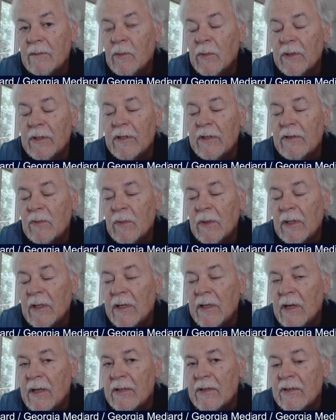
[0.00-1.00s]
one that's
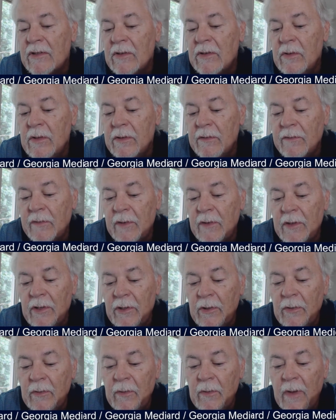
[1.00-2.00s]
really not suited for
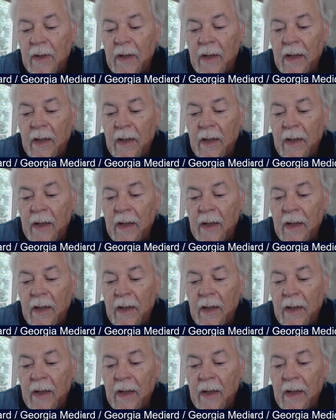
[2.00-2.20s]
you,